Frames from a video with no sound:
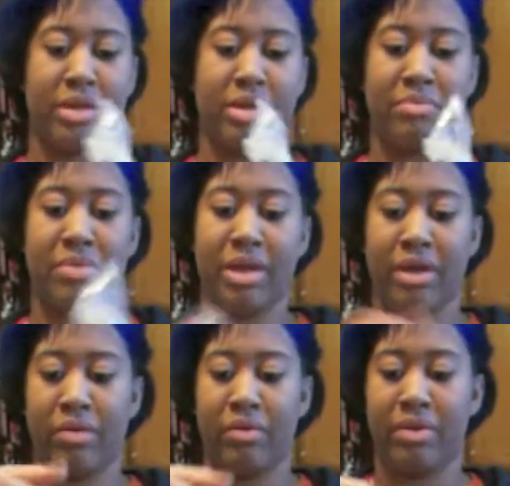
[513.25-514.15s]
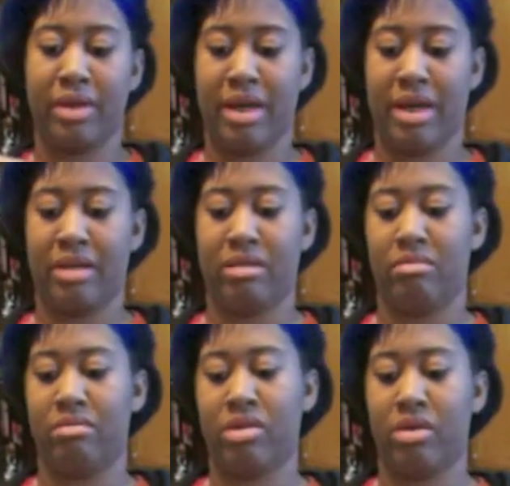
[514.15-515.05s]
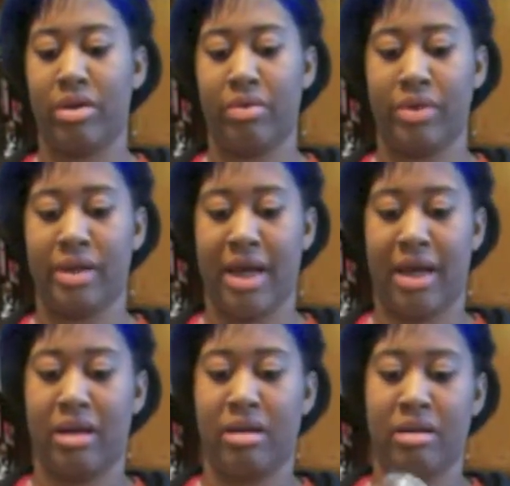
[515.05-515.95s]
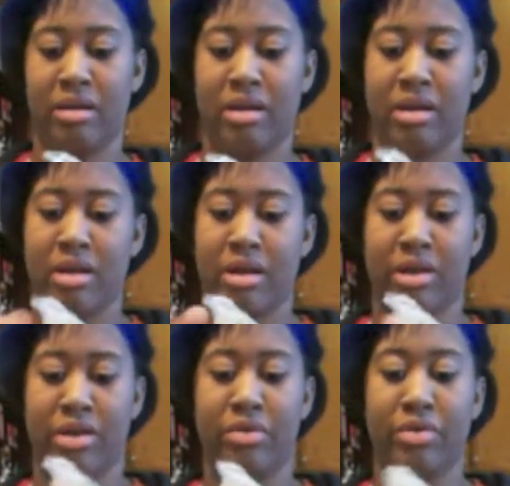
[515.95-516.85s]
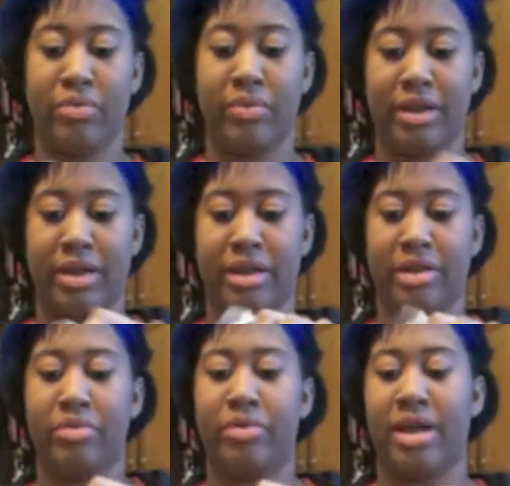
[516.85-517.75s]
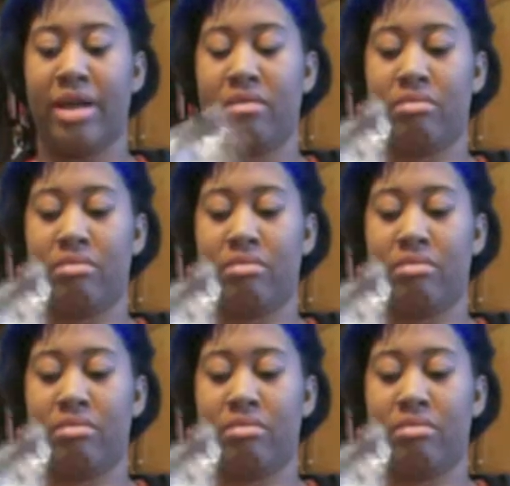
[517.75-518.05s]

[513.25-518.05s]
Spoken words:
something on the end so it'll stay. So you do want it to stay.